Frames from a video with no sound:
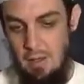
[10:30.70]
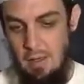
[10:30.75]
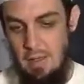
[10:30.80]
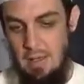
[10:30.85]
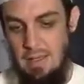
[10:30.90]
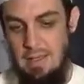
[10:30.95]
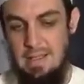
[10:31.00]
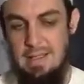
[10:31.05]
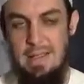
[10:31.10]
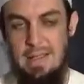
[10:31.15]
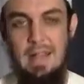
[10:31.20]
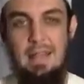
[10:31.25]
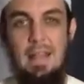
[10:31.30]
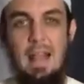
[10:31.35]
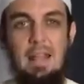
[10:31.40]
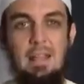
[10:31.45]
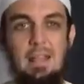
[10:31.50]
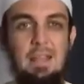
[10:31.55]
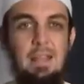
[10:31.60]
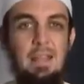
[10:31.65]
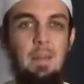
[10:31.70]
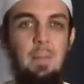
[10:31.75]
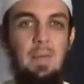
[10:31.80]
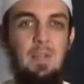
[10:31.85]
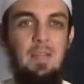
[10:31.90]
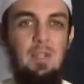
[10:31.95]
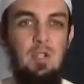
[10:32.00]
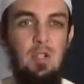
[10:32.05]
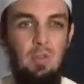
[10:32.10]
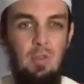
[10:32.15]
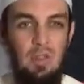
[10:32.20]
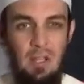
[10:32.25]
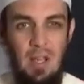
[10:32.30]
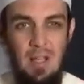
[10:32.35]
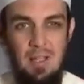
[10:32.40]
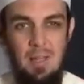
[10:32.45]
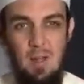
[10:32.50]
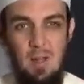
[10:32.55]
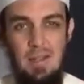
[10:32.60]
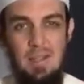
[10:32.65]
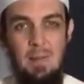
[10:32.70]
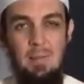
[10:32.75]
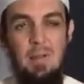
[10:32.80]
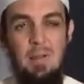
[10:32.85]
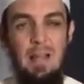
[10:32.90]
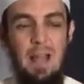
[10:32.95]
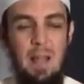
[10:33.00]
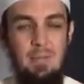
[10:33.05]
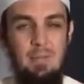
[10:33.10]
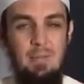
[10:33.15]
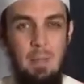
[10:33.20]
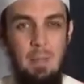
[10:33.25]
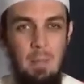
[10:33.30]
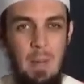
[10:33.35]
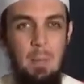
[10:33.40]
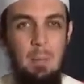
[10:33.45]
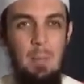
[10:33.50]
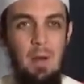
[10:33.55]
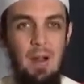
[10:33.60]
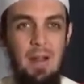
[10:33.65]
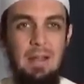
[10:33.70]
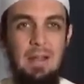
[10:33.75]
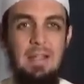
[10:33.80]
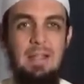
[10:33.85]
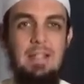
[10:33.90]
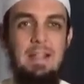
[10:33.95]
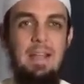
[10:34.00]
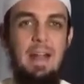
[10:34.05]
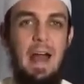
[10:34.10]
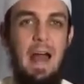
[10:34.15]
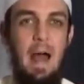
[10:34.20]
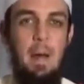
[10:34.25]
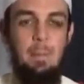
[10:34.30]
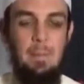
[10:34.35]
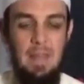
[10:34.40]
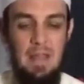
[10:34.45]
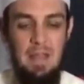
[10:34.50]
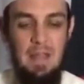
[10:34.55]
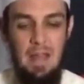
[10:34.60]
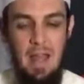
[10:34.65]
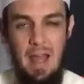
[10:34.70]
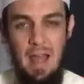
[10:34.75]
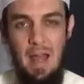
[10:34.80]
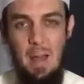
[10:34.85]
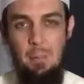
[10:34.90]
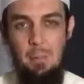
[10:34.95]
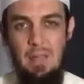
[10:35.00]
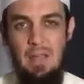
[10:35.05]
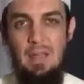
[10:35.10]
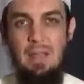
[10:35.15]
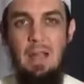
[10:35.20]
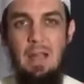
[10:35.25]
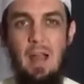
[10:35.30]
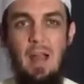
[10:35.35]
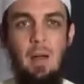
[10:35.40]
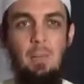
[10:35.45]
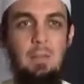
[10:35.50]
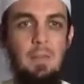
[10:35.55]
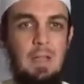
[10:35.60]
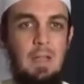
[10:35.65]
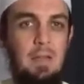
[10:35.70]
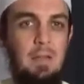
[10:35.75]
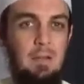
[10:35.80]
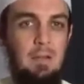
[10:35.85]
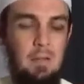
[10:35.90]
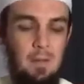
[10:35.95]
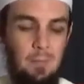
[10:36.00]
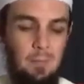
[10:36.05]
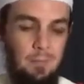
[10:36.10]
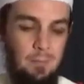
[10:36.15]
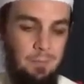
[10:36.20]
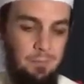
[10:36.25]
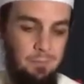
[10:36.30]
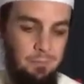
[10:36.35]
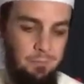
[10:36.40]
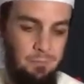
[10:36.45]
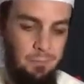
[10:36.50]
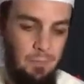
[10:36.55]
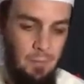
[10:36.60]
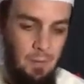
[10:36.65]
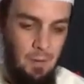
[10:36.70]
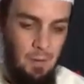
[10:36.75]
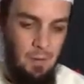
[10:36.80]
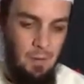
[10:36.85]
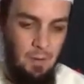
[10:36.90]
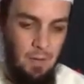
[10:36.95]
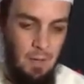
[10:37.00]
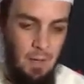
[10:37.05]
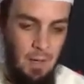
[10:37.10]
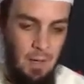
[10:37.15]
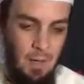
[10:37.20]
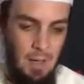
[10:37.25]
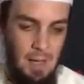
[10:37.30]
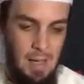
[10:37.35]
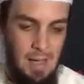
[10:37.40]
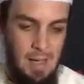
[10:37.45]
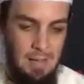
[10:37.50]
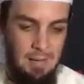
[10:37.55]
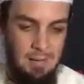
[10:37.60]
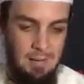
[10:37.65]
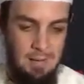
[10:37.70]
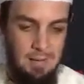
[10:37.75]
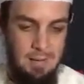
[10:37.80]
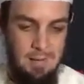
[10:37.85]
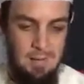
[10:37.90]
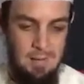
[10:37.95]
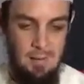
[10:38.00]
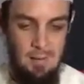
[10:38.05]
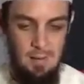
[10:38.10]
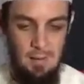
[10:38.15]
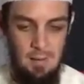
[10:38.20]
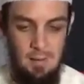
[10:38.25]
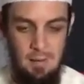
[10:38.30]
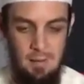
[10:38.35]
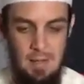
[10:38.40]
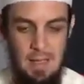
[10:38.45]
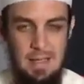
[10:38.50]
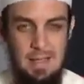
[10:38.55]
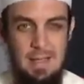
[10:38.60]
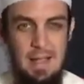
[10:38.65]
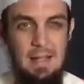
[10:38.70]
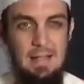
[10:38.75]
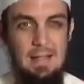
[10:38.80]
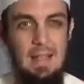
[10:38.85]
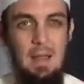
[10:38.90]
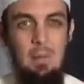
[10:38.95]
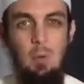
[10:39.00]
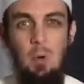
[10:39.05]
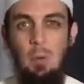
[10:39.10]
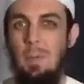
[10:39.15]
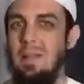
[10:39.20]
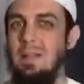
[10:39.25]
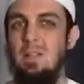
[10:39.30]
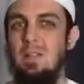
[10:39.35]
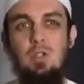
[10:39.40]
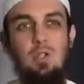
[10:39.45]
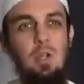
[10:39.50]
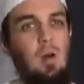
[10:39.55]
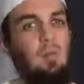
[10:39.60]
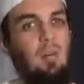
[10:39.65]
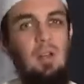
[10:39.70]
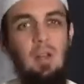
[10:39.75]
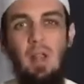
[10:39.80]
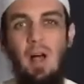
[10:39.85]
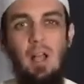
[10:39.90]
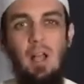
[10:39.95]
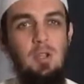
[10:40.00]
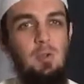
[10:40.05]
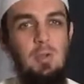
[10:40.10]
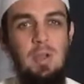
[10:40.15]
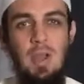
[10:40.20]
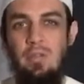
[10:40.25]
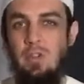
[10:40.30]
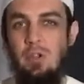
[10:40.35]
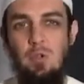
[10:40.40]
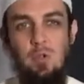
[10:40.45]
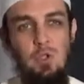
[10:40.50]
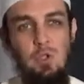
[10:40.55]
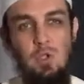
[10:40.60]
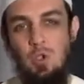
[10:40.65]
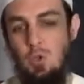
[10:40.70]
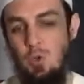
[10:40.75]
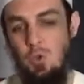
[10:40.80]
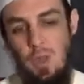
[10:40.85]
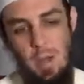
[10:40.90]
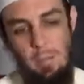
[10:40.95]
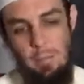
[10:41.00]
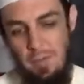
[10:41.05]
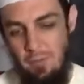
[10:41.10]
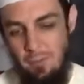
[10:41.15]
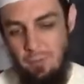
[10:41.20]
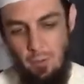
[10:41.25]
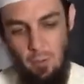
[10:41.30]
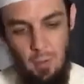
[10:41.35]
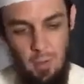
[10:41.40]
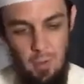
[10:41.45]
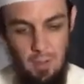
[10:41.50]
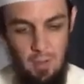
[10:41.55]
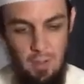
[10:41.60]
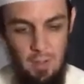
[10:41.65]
He said that the Messenger of Allah Sallallahu Alaihi Wasallam climbed a minbar and he said Ameen, Ameen, Ameen. And they said to him, O Messenger of Allah, you never used to do that before.